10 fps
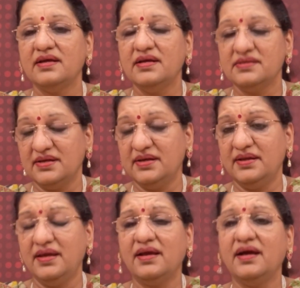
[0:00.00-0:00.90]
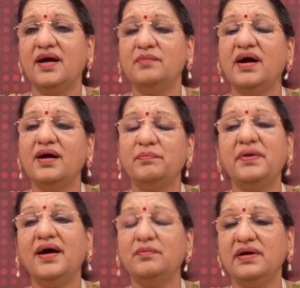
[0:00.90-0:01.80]
Sare Gama
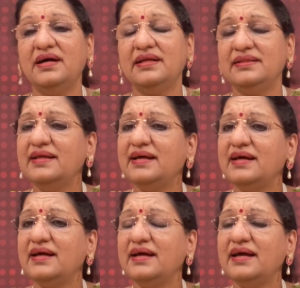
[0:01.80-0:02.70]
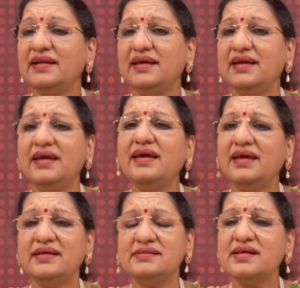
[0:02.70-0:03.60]
Pa
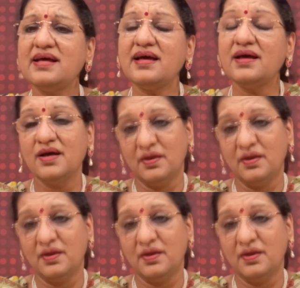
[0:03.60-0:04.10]
Madani Sa